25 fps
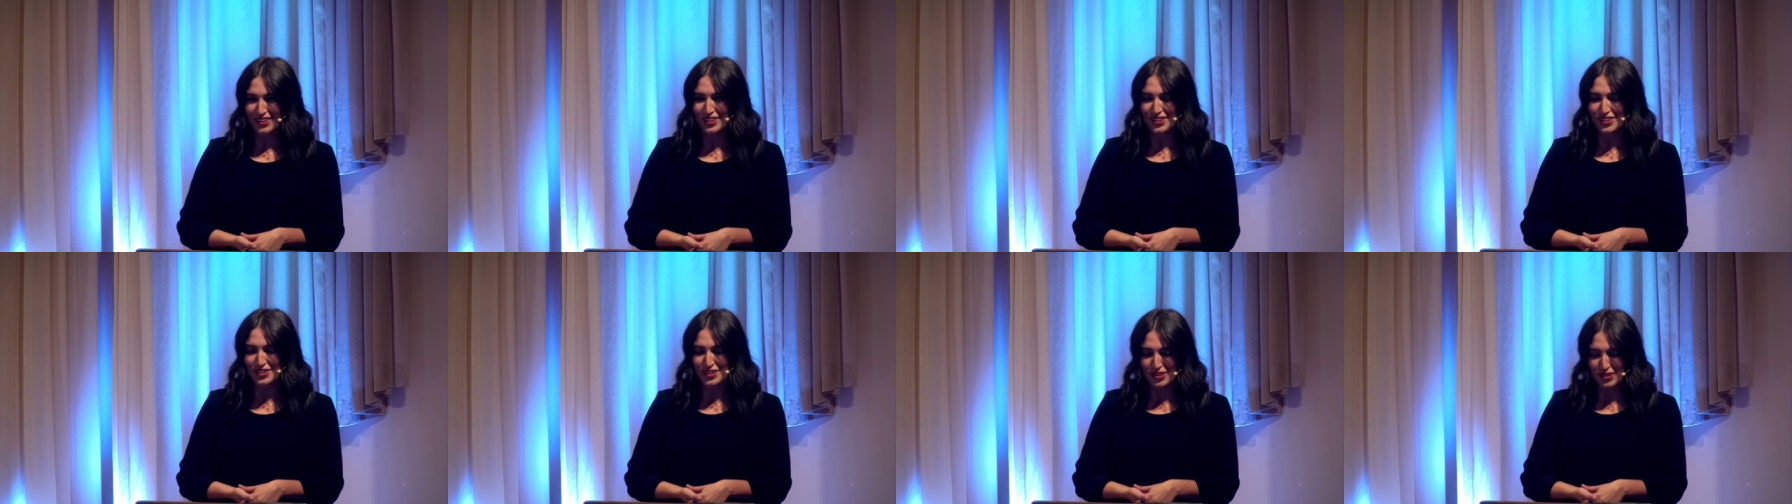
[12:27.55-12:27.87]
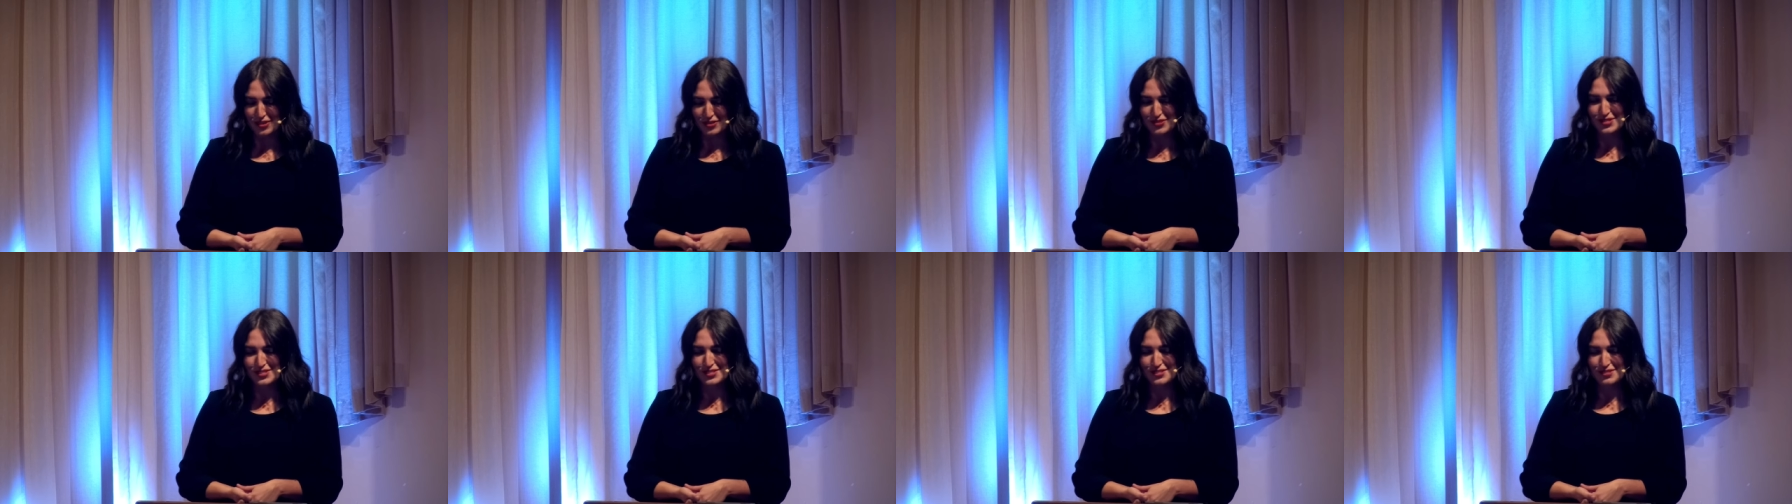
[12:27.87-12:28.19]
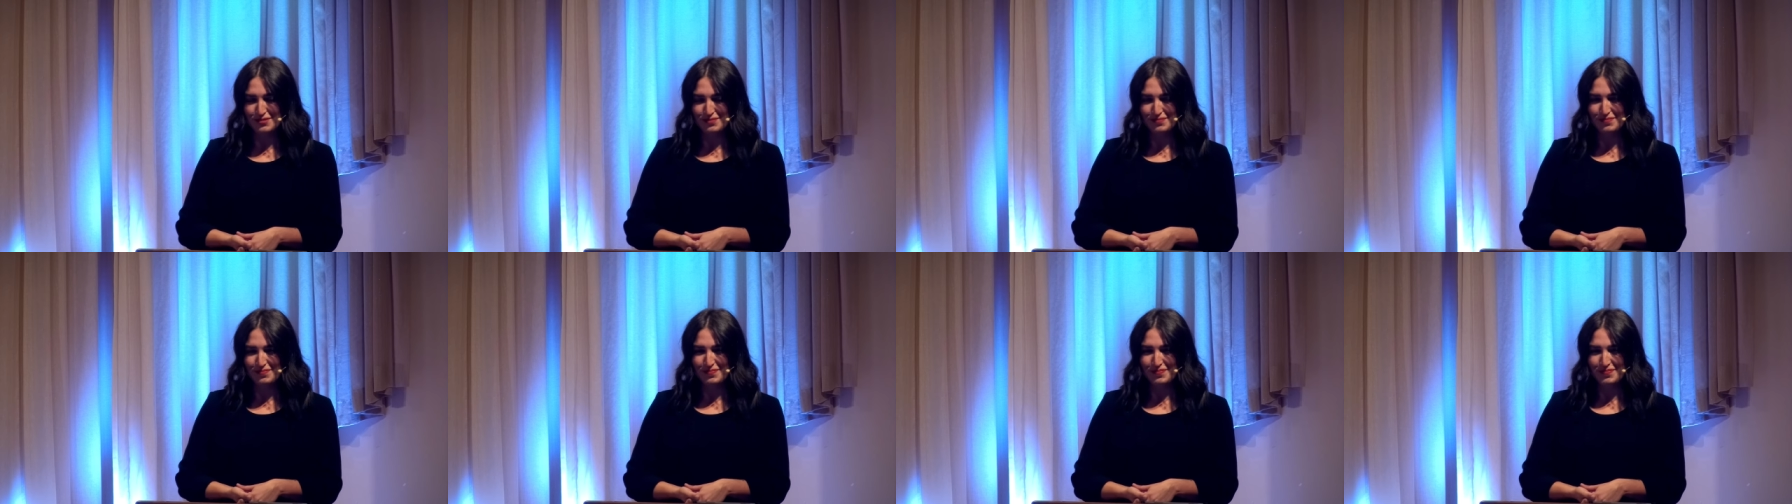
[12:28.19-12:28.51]
good
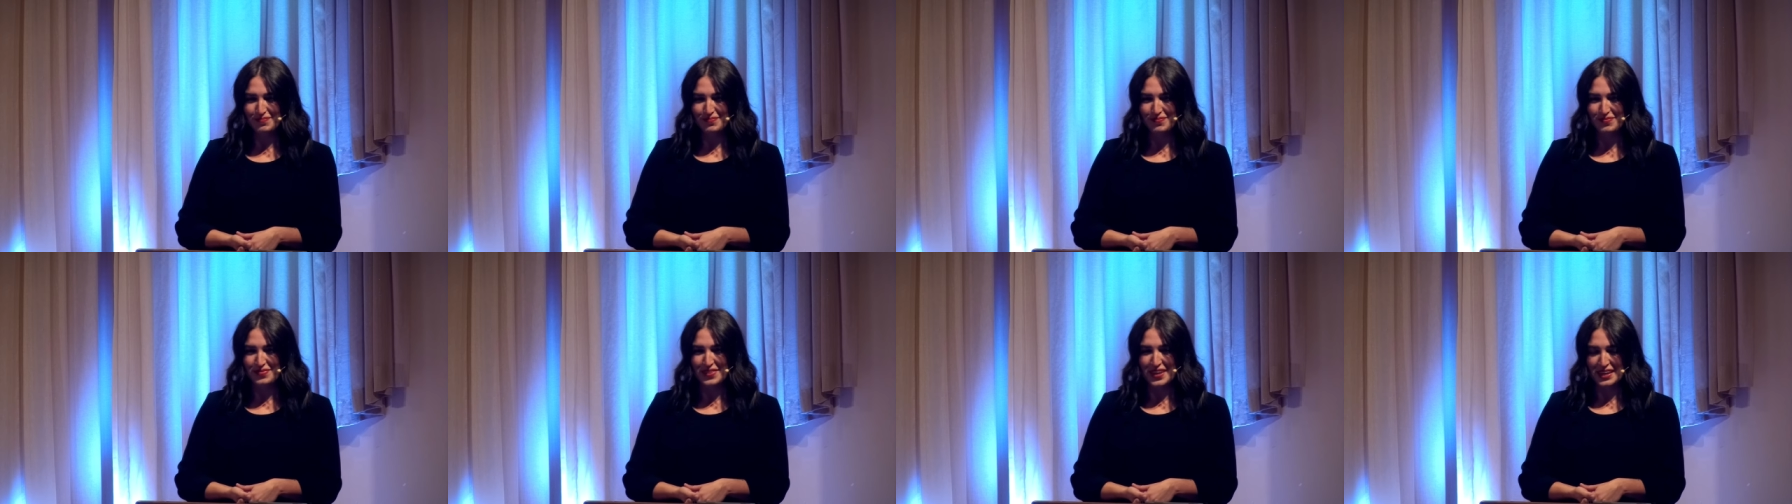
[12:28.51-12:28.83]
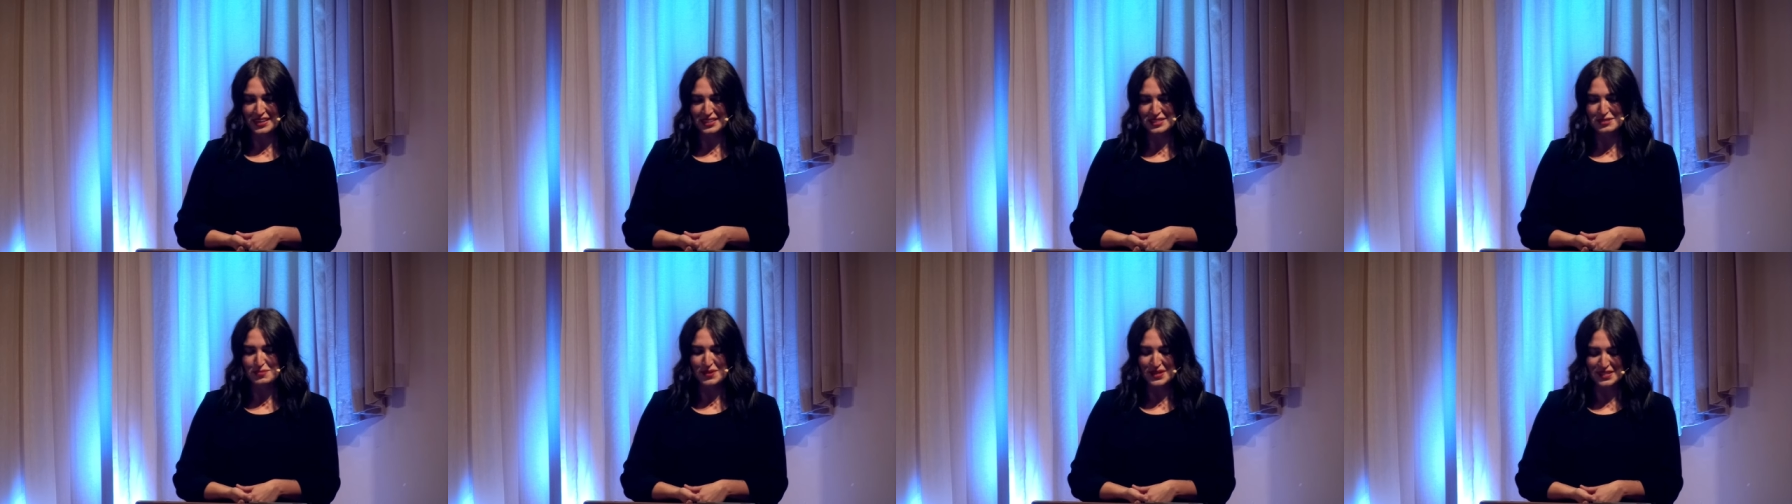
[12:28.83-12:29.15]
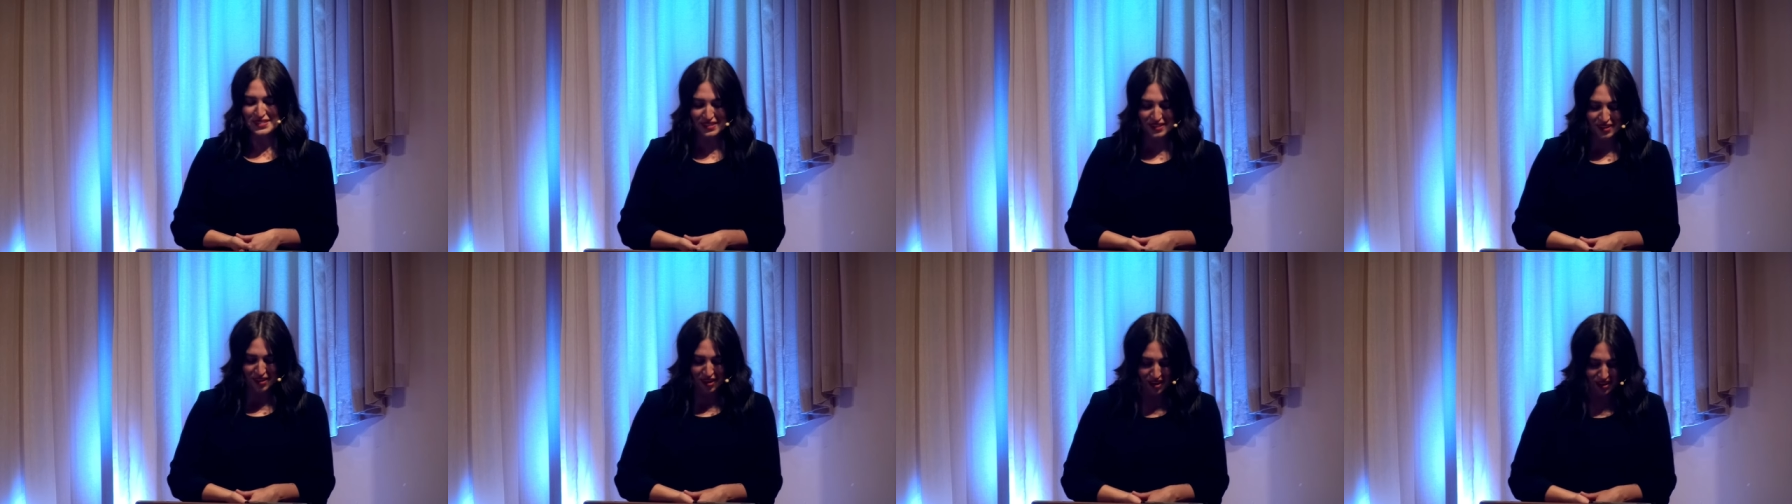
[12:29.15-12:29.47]
news. Thanks
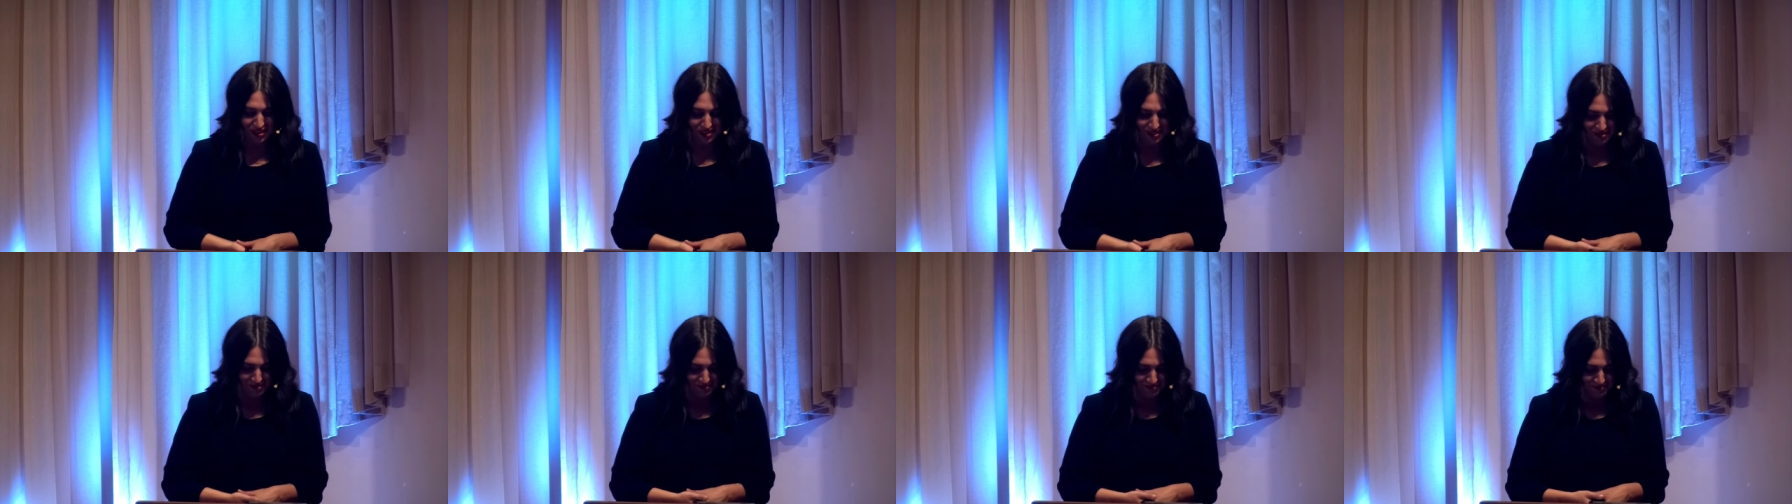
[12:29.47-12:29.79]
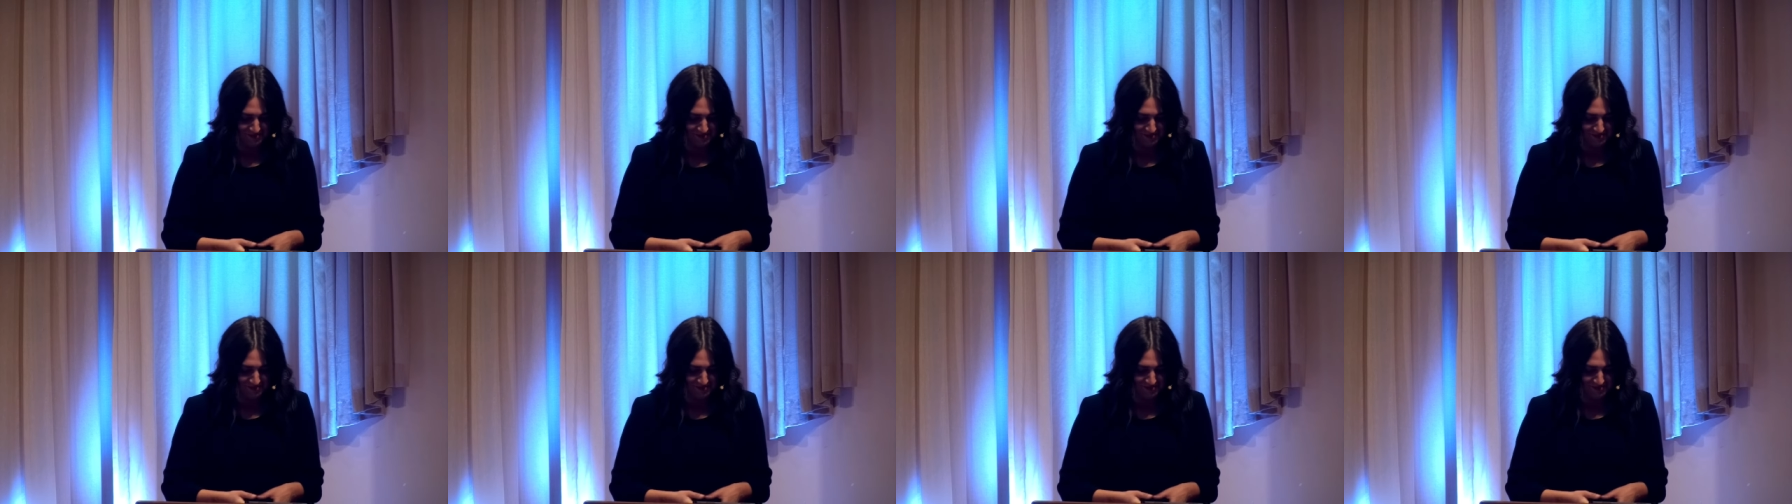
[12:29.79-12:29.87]
be to God.